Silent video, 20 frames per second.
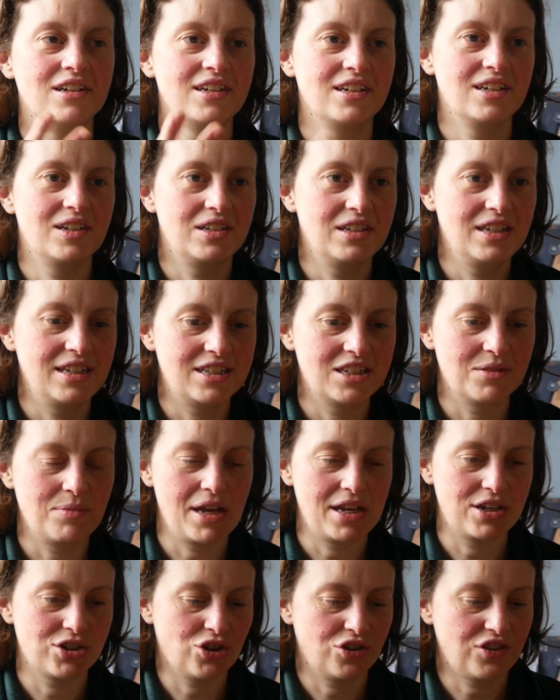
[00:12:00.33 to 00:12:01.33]
you'd need to
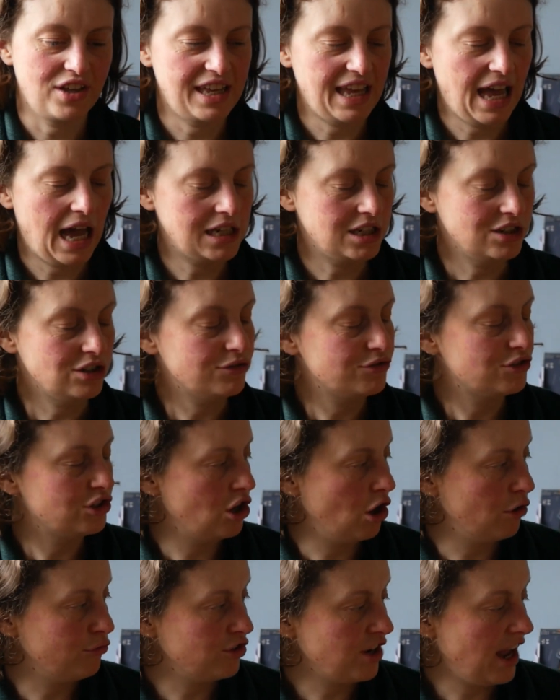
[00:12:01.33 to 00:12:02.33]
make sure that you had enough
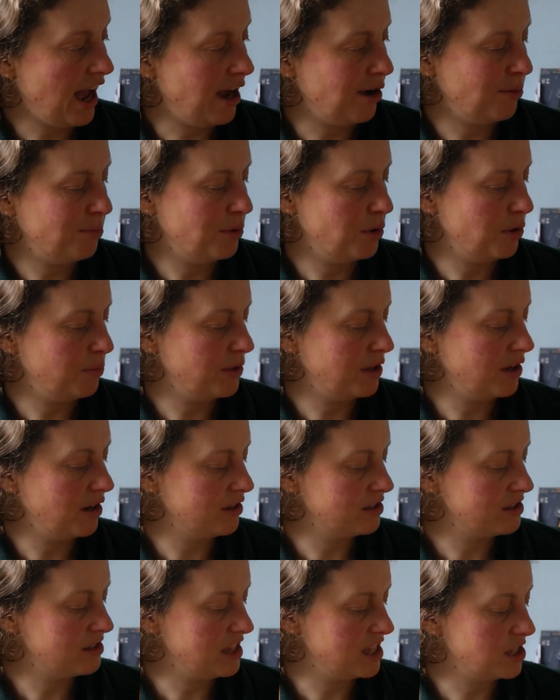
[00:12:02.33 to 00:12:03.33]
to not run out. But
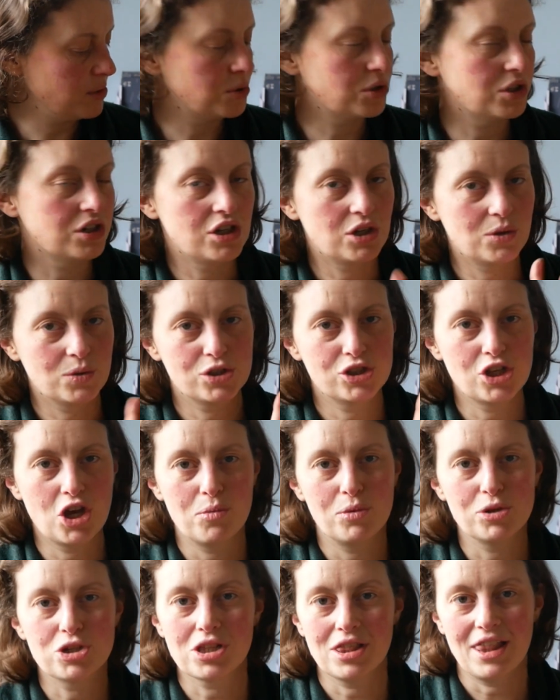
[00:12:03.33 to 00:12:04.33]
because this was going to use
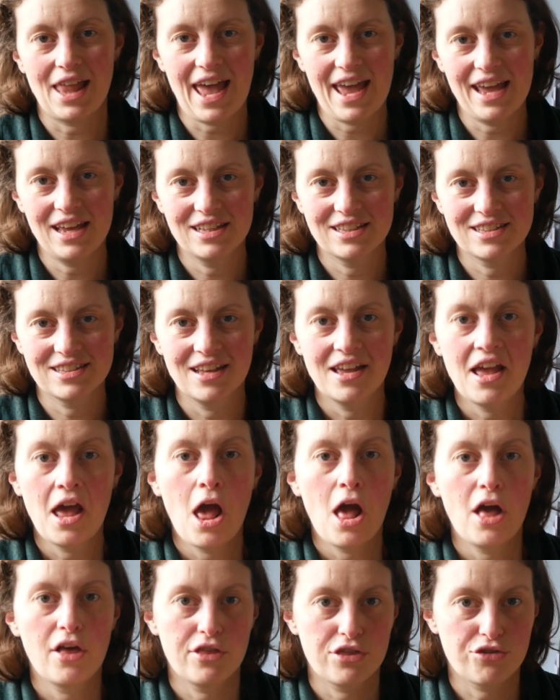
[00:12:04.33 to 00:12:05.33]
so much less
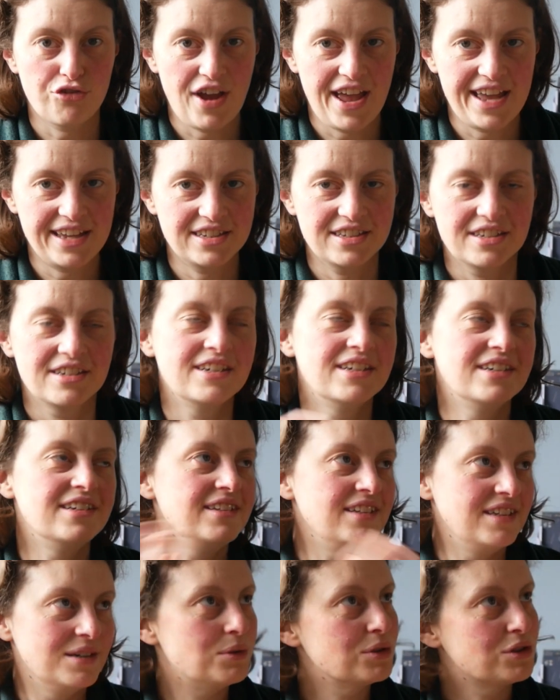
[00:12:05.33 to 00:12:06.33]
thread,
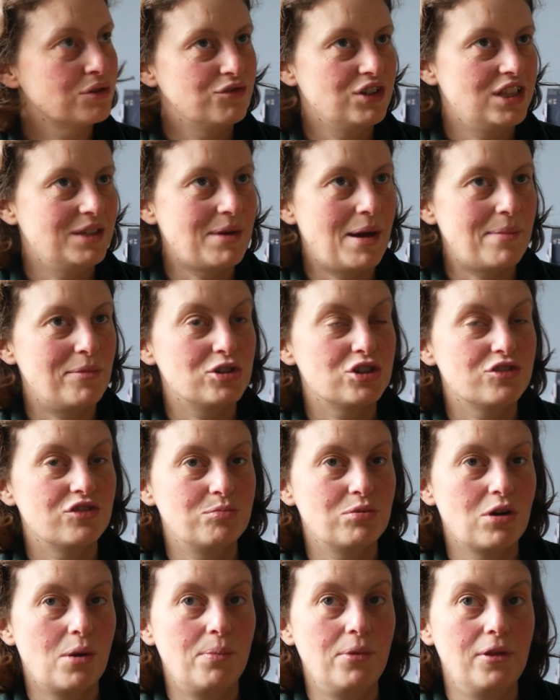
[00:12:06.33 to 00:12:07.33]
wasn't really that much of
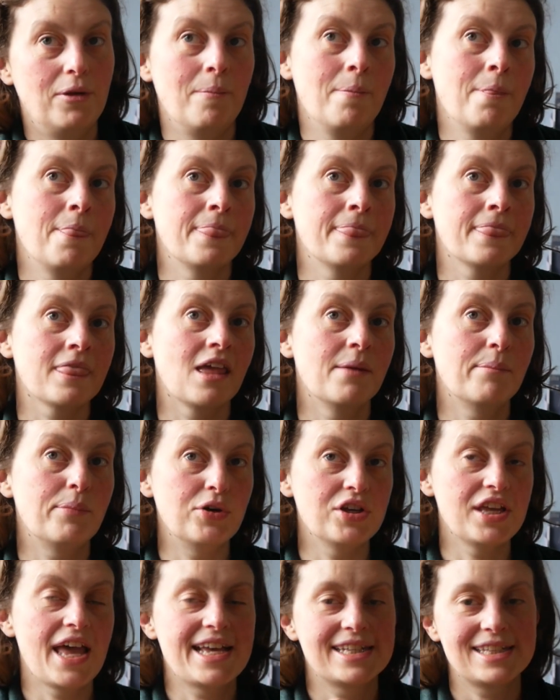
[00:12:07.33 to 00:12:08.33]
a problem.
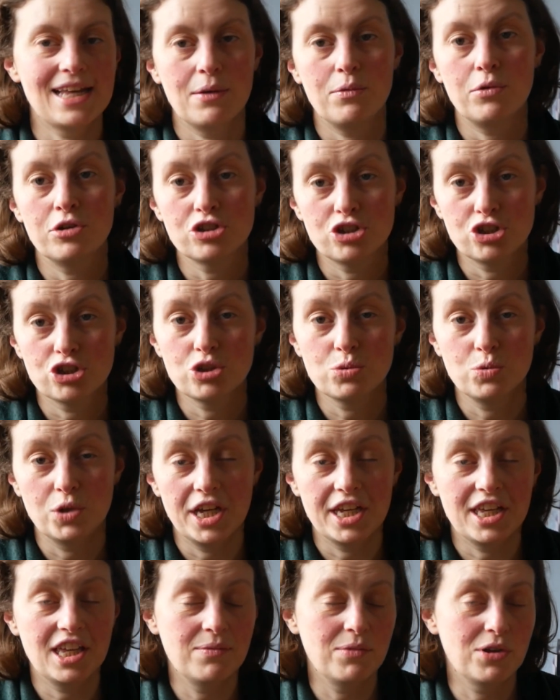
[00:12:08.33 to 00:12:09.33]
But yes, I was just
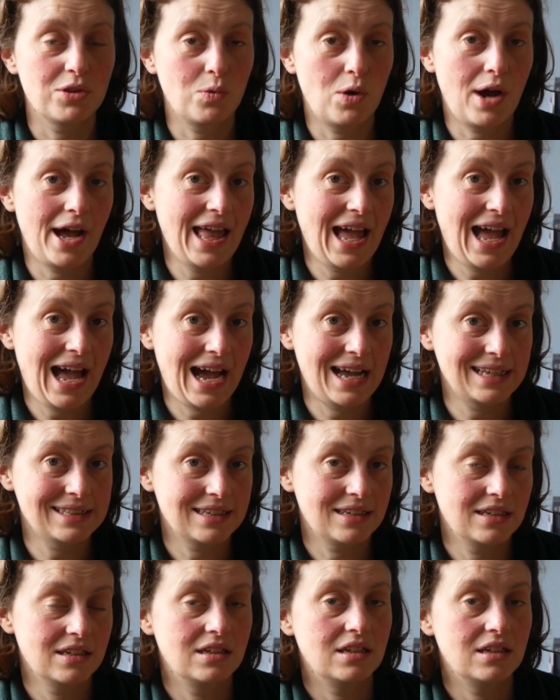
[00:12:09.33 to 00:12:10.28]
working with what I had,